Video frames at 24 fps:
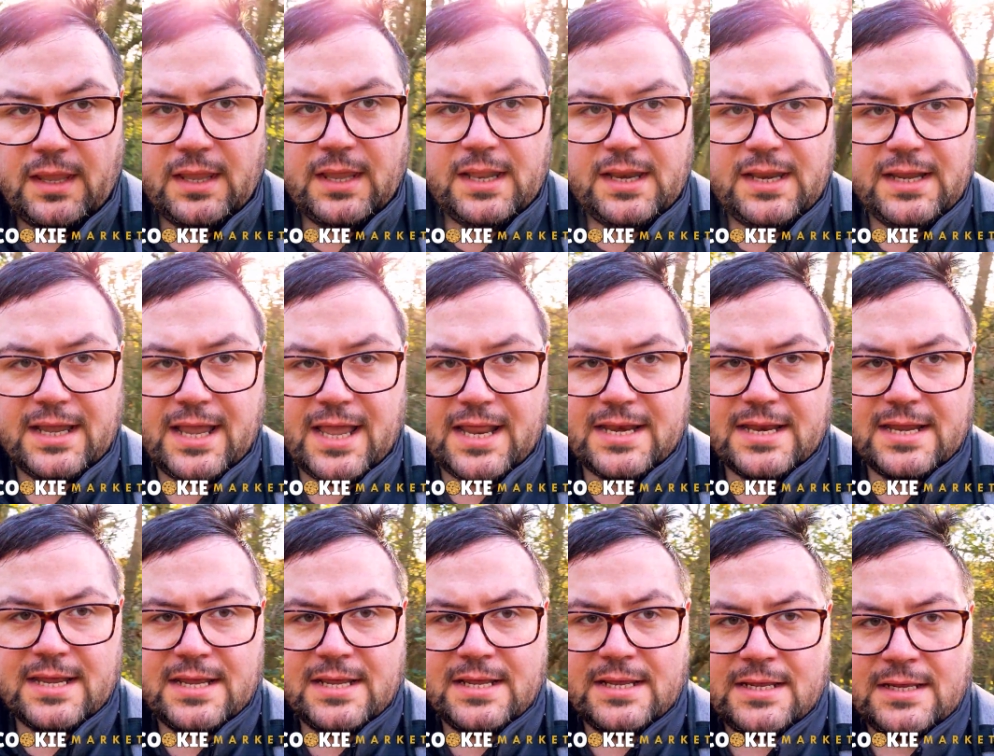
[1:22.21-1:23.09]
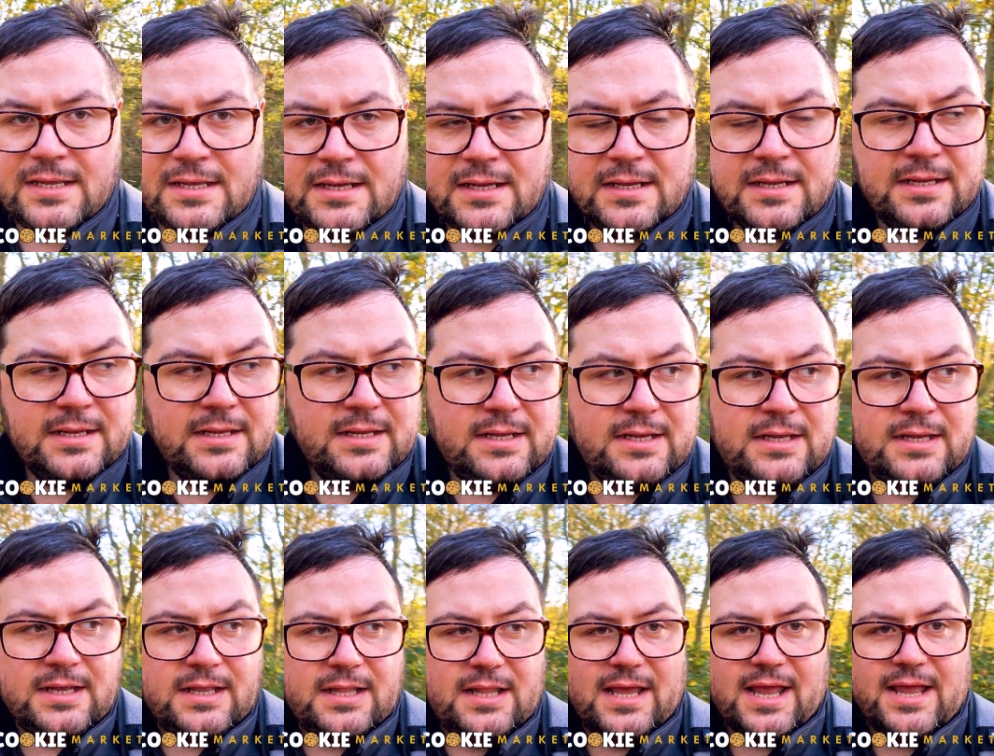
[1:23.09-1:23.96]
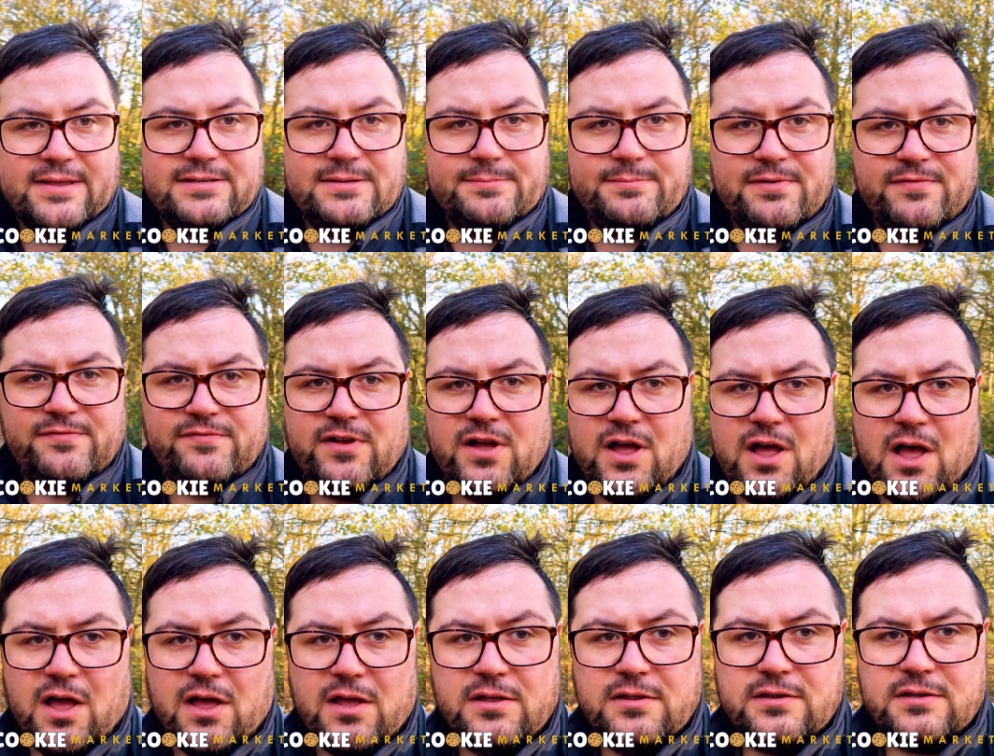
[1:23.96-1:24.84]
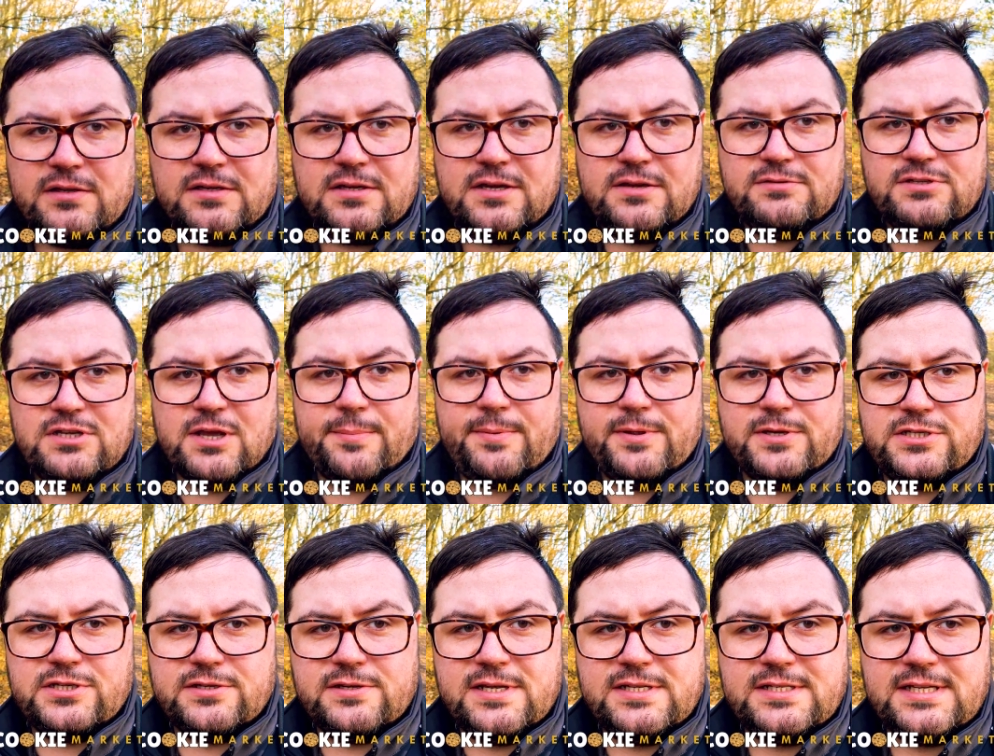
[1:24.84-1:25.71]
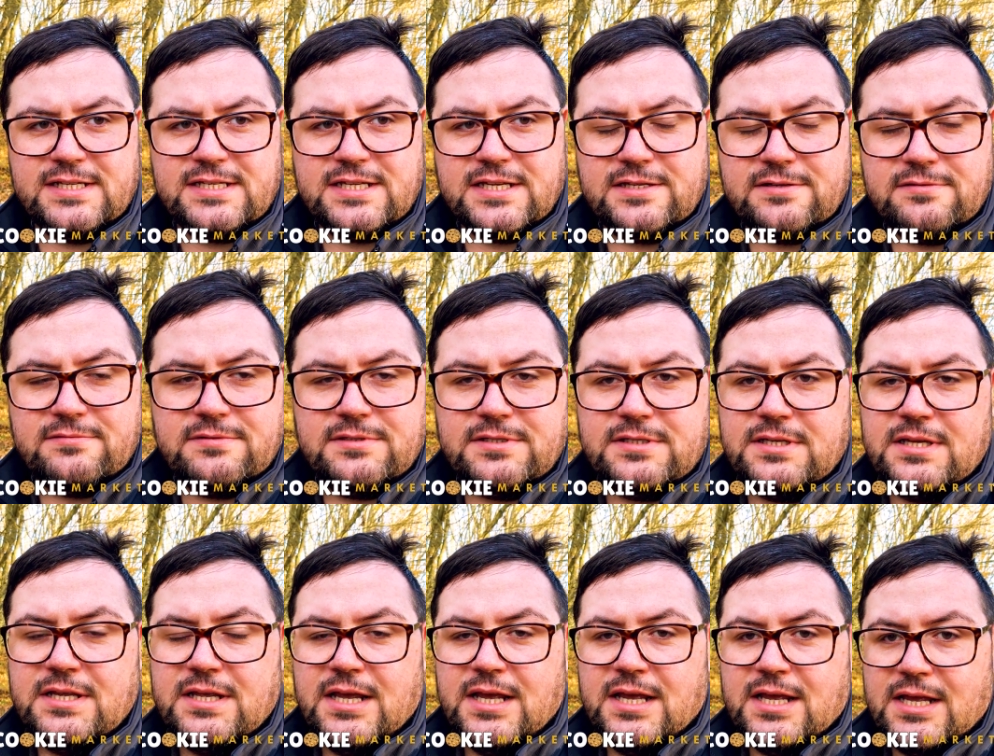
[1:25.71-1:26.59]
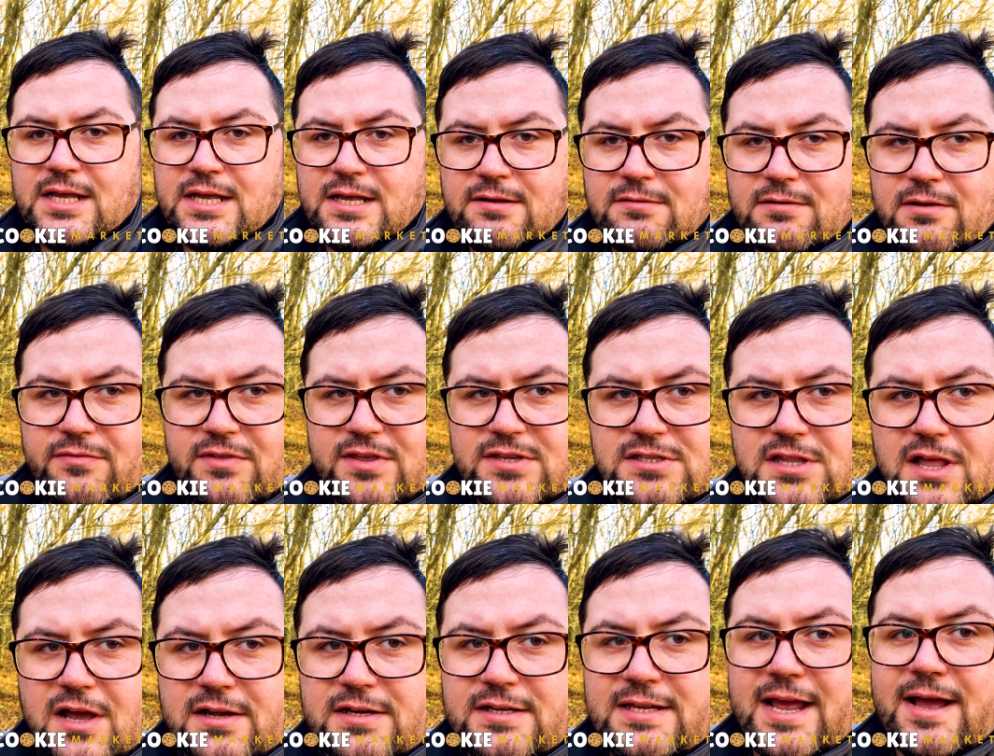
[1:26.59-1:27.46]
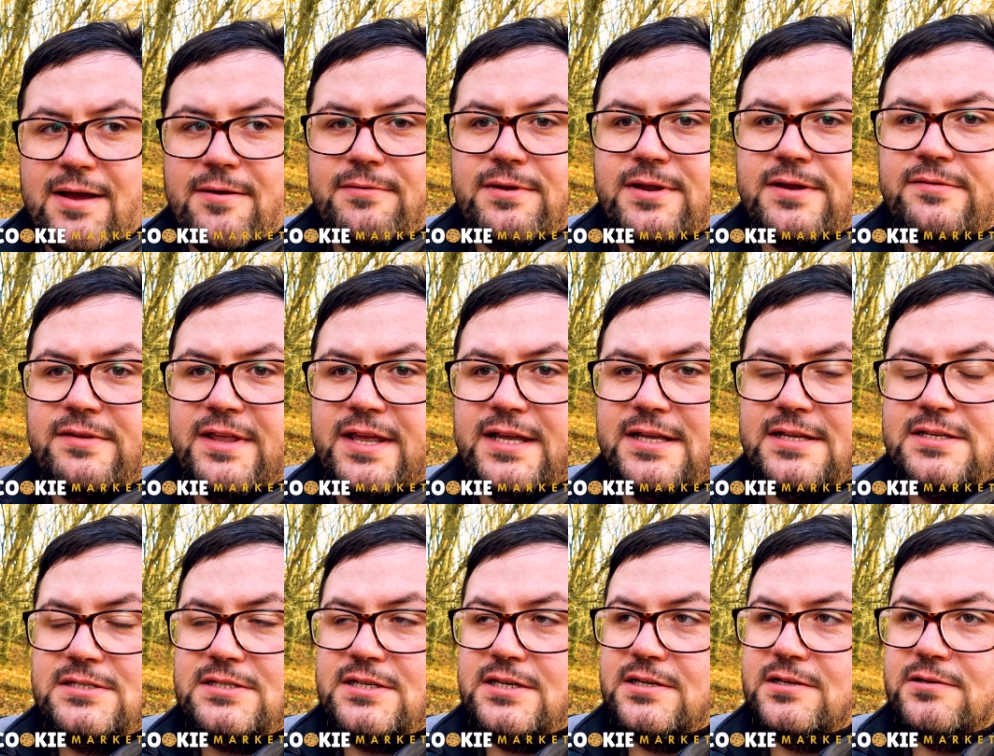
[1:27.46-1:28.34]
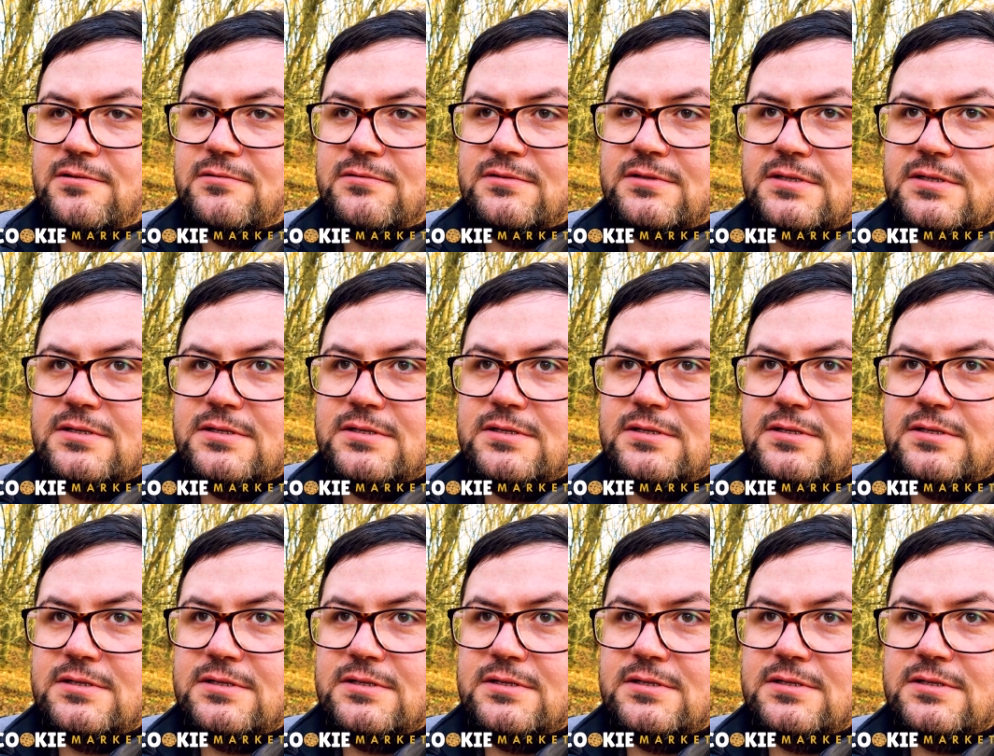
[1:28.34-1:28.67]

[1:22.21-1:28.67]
And again, like I said before, use the opportunity to, with this lockdown and things to